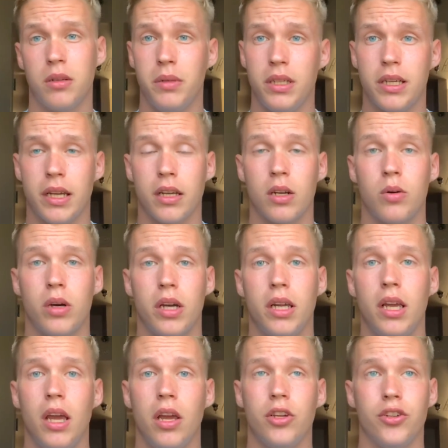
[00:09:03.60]
to be taken away.
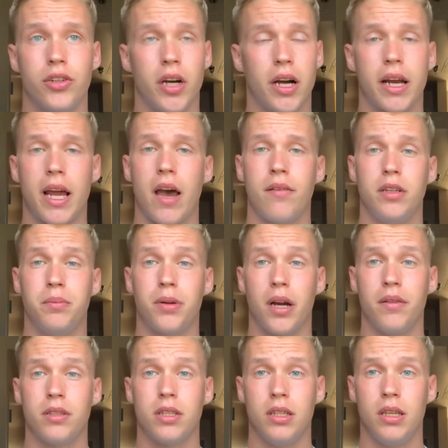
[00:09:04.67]
You're not gonna have any
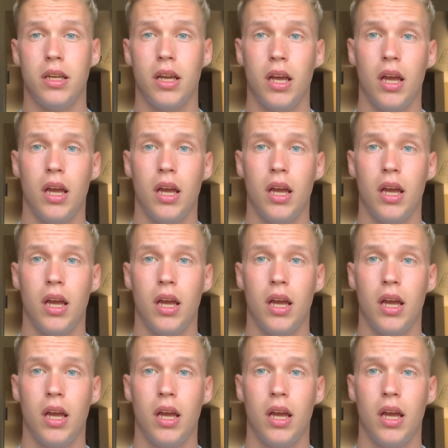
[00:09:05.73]
privacy.